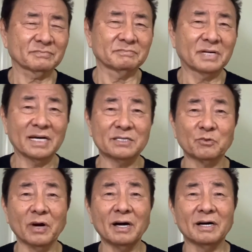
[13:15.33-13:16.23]
might as
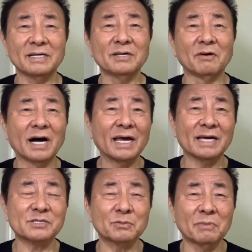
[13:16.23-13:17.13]
well. I
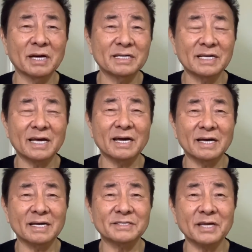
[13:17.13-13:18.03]
asked
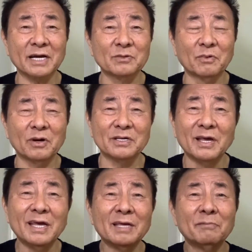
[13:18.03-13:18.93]
my second boy,
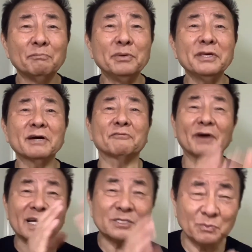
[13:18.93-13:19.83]
be a
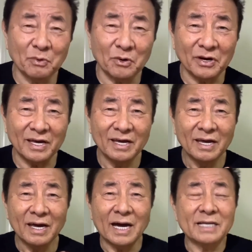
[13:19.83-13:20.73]
first boy
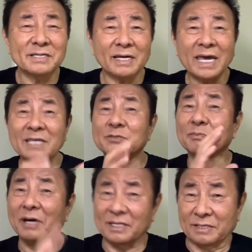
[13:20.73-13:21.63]
as Ken's
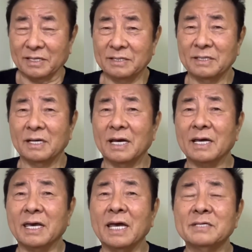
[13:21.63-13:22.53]
brother,
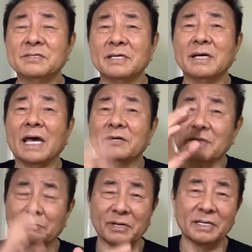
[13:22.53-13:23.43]
Ken's
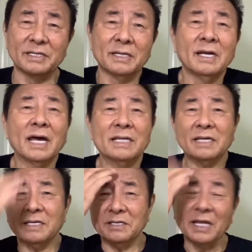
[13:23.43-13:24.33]
elder brother, and
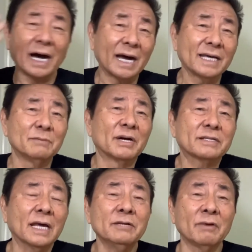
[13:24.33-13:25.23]
he died. But
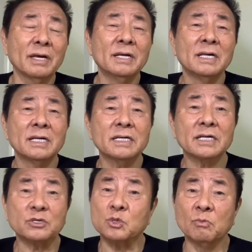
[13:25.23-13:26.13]
anyway, he
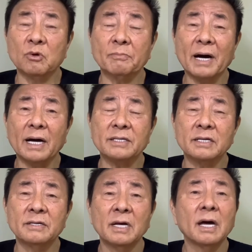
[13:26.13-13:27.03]
got small part.
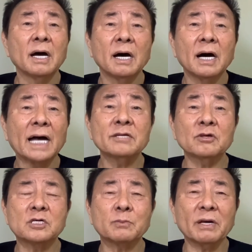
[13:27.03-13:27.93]
I don't
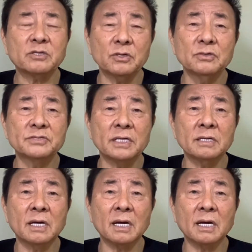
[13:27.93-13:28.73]
expect using